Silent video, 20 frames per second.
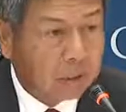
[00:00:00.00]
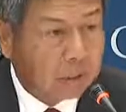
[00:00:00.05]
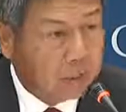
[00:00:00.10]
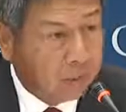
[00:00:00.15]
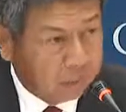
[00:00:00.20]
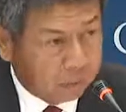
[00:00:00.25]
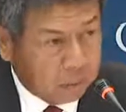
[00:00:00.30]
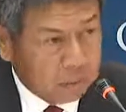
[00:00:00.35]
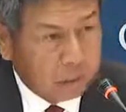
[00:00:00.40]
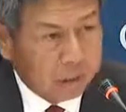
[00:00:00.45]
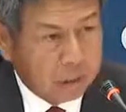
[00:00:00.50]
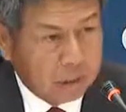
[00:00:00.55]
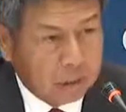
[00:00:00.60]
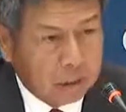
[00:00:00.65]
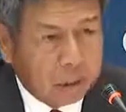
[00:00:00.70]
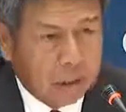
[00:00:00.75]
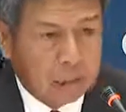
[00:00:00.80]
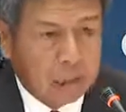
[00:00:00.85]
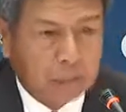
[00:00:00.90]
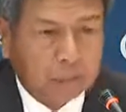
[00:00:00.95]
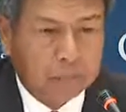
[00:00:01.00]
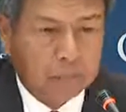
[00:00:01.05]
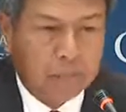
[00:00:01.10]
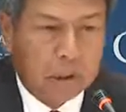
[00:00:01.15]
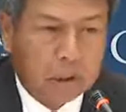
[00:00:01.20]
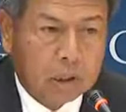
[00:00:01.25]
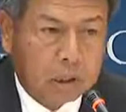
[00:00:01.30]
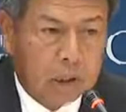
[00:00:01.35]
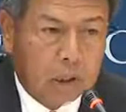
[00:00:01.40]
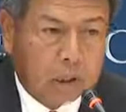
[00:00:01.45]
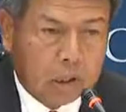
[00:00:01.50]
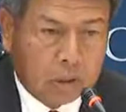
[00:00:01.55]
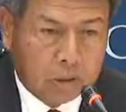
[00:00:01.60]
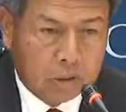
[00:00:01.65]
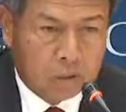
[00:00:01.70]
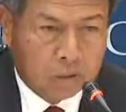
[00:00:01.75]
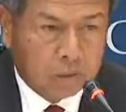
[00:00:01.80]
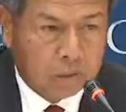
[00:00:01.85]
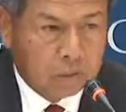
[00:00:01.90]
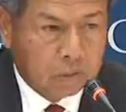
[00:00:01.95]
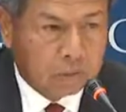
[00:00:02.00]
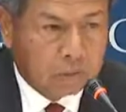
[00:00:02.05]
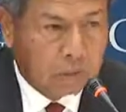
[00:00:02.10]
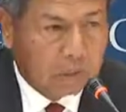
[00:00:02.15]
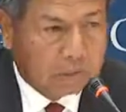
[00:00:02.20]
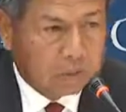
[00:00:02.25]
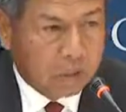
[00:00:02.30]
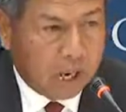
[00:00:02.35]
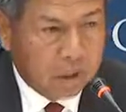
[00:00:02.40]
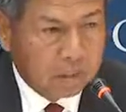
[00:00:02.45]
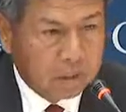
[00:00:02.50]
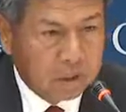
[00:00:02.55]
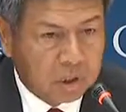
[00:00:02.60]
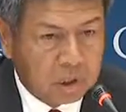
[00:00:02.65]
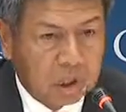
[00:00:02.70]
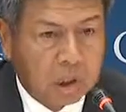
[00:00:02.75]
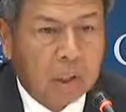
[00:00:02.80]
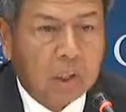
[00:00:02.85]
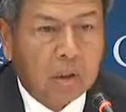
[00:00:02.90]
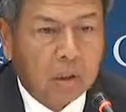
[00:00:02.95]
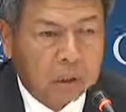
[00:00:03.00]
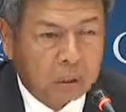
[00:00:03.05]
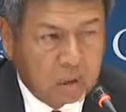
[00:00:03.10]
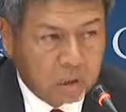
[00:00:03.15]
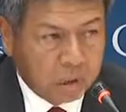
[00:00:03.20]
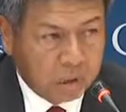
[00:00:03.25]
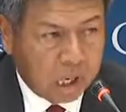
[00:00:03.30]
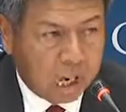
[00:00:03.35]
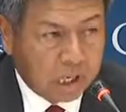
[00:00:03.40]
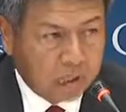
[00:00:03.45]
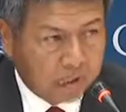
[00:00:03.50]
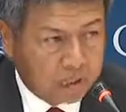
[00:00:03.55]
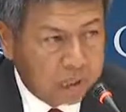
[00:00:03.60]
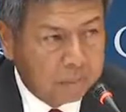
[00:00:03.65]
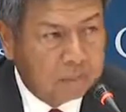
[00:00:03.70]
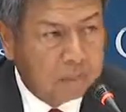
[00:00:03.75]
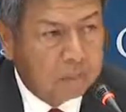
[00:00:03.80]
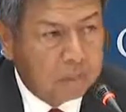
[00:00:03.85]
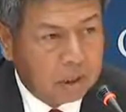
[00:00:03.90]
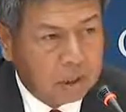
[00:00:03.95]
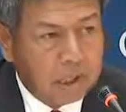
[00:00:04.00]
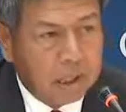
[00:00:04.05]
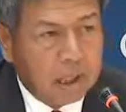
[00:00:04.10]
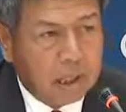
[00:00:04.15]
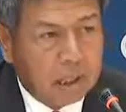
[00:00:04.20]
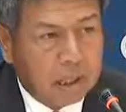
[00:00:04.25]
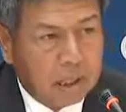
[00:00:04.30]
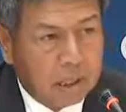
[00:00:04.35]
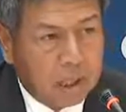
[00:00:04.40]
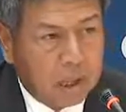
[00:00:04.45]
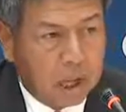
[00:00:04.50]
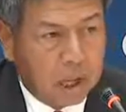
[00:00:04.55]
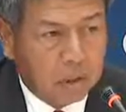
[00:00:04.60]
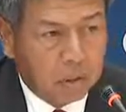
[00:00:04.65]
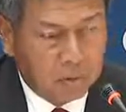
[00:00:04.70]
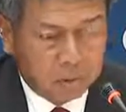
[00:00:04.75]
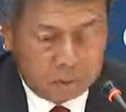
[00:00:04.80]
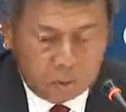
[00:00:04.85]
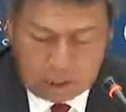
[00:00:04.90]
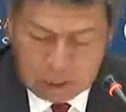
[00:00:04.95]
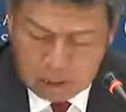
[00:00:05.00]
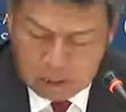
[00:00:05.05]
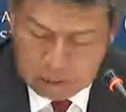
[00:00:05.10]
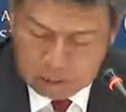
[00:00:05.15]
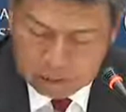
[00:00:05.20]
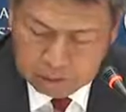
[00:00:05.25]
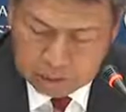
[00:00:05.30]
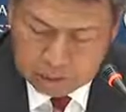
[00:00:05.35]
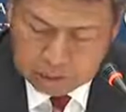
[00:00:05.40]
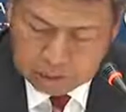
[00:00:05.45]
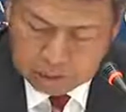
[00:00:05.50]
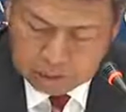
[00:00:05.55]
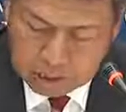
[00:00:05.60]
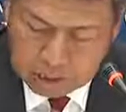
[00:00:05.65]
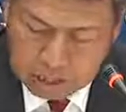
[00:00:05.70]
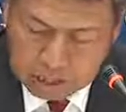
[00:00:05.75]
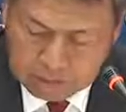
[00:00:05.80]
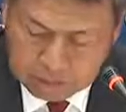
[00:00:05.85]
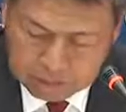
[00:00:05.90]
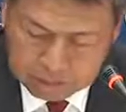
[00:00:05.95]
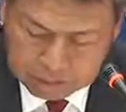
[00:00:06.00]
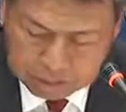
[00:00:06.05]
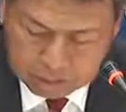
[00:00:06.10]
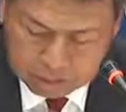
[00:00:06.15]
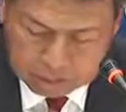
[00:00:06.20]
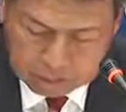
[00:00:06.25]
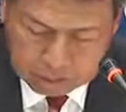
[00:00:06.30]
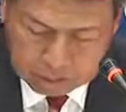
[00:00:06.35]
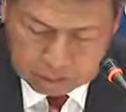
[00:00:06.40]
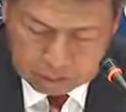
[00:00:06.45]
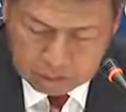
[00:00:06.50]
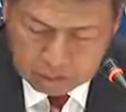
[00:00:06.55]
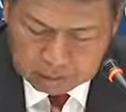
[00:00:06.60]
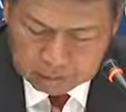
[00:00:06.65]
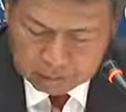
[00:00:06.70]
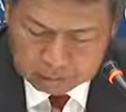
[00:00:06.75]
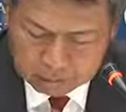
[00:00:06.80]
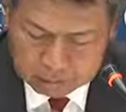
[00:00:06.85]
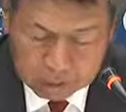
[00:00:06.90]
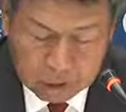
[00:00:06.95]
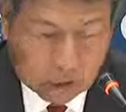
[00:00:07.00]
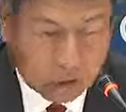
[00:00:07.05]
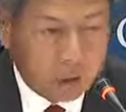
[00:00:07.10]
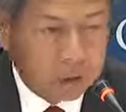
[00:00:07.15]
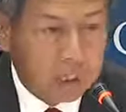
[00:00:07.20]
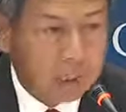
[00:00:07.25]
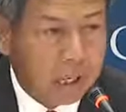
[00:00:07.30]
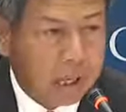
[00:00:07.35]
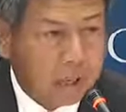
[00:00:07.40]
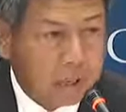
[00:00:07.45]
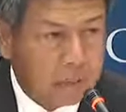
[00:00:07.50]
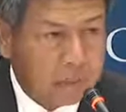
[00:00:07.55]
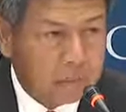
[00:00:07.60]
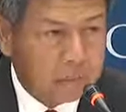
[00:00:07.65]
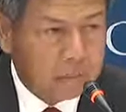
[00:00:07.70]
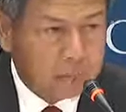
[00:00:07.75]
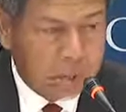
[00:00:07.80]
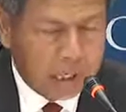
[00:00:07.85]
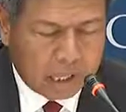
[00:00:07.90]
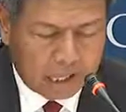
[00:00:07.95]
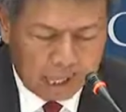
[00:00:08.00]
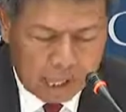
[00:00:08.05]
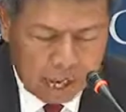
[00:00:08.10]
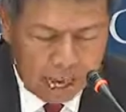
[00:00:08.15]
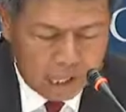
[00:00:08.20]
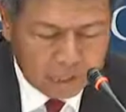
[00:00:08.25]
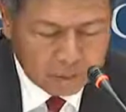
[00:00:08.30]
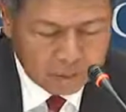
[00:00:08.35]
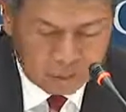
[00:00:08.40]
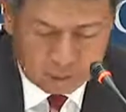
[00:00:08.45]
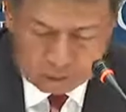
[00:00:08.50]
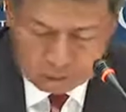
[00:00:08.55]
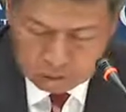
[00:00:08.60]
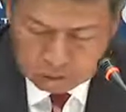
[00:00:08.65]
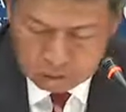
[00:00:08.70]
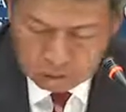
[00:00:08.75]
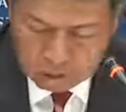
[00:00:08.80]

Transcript: You have heard um, even from the Prime Minister, you know, General Hashim, how uh, these efforts uh, has been enhanced.